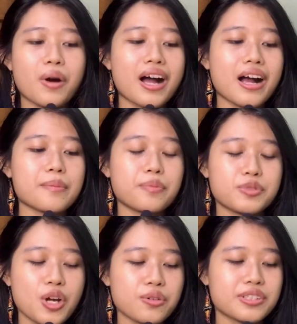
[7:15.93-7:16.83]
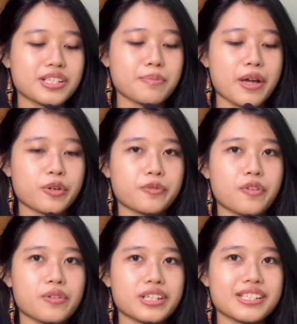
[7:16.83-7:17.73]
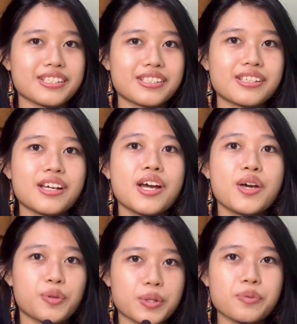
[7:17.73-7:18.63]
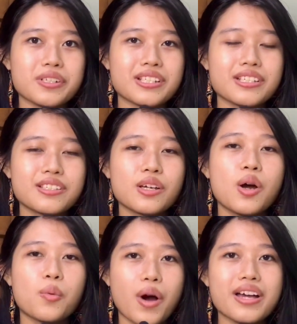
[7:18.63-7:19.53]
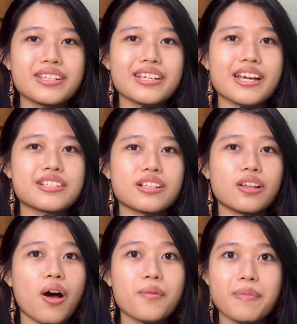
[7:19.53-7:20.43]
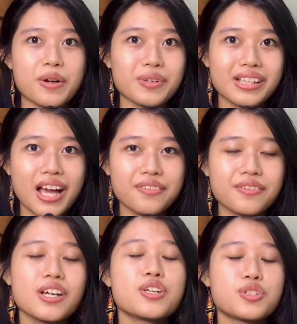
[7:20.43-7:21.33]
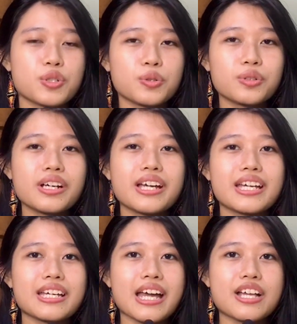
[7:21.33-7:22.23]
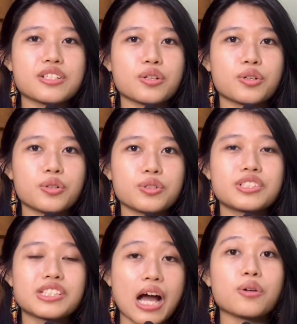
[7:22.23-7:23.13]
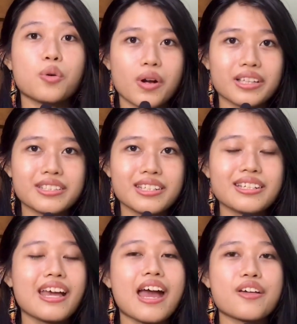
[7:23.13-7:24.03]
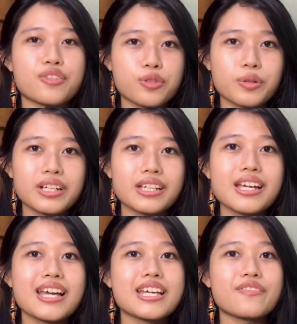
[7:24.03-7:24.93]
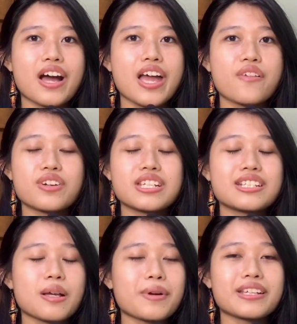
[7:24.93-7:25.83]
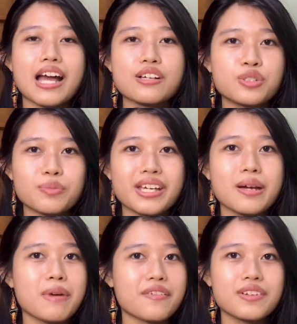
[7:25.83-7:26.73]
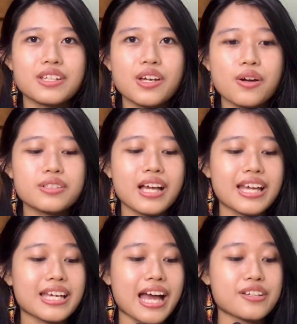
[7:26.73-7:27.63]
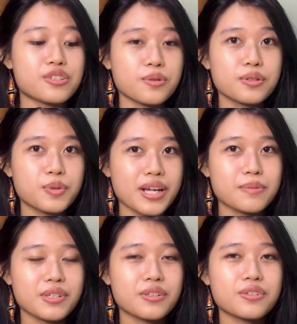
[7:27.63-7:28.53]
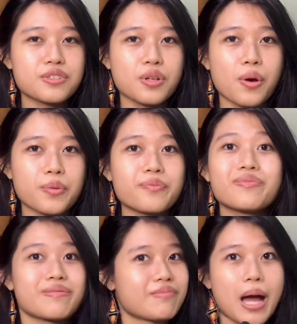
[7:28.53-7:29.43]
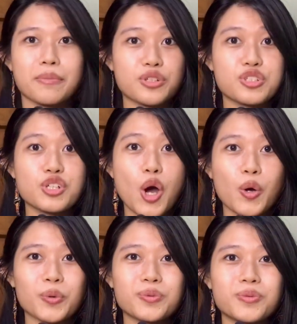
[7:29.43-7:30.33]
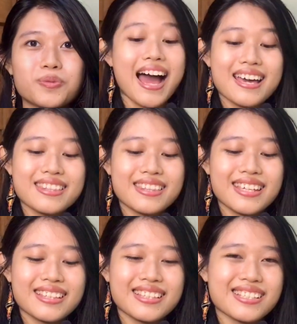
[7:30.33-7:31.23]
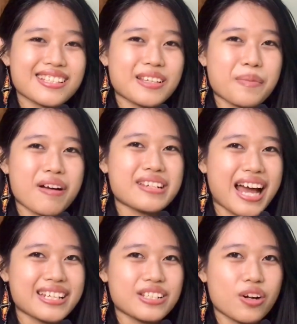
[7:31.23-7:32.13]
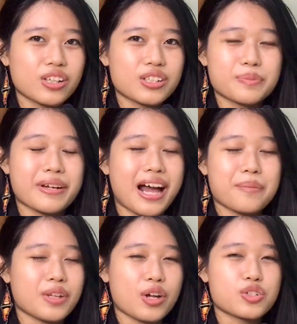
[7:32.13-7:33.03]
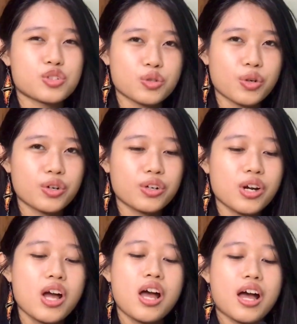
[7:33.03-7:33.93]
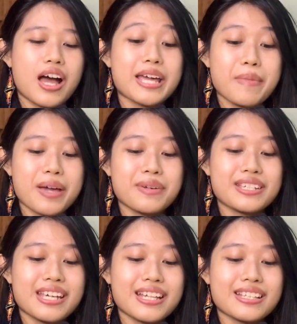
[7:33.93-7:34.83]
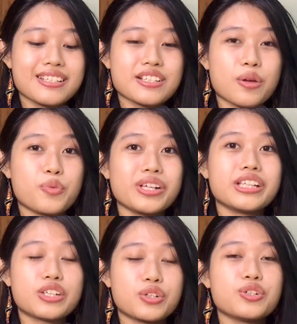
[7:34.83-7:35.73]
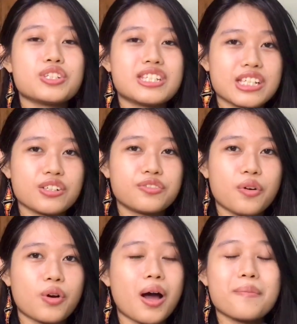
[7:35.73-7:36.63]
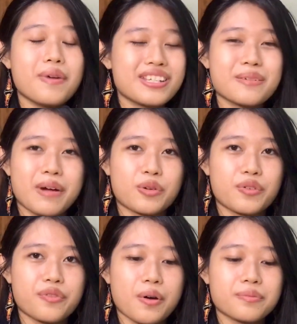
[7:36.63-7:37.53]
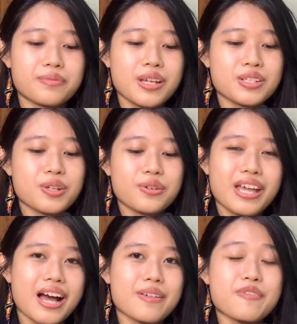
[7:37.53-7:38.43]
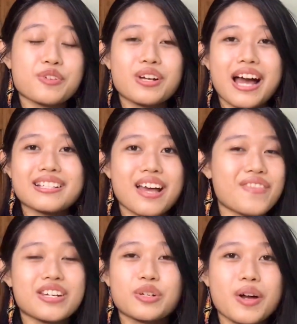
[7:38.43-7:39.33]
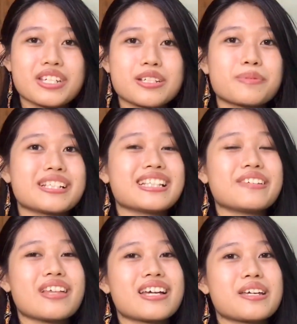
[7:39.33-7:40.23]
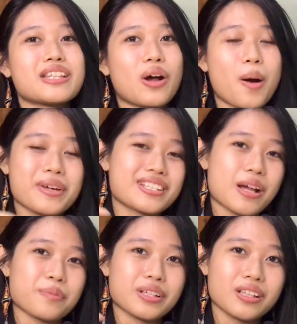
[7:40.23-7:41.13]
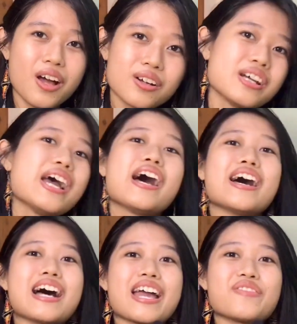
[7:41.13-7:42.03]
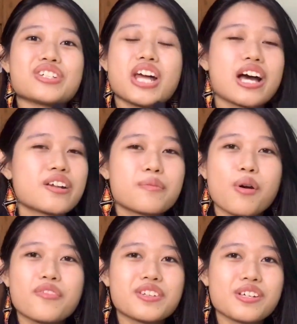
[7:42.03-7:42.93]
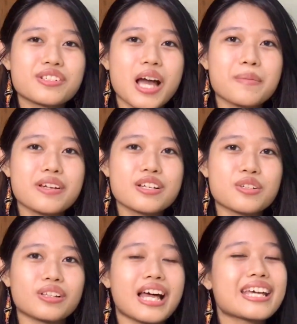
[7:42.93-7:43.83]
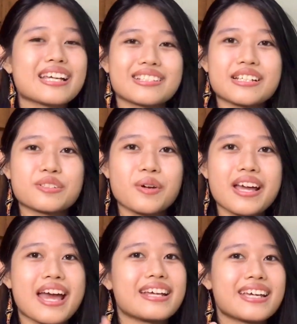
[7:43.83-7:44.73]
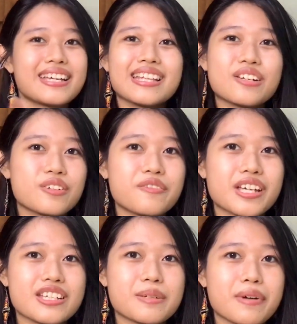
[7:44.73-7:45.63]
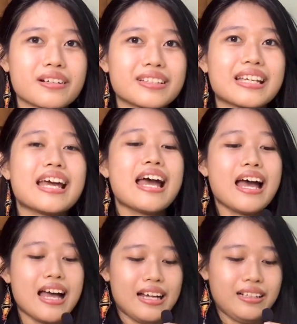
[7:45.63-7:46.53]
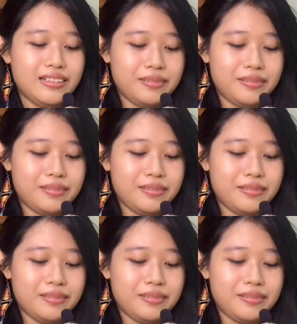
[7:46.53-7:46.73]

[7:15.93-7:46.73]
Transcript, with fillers: why I chose this microphone is three reasons. One, it has a long battery life. Two, it has a good sound quality. And three, if I ever need somebody else to be in my videos, it has dual transmitters, so I'm good to go. I think this is about $90, but I'm not sure. Uh, in my opinion, this is a really good deal for a budget microphone. So, yeah, if you guys have any questions, please leave them in the comments down below. I have a ton of more videos coming out, so like and subscribe and hit the notification bell.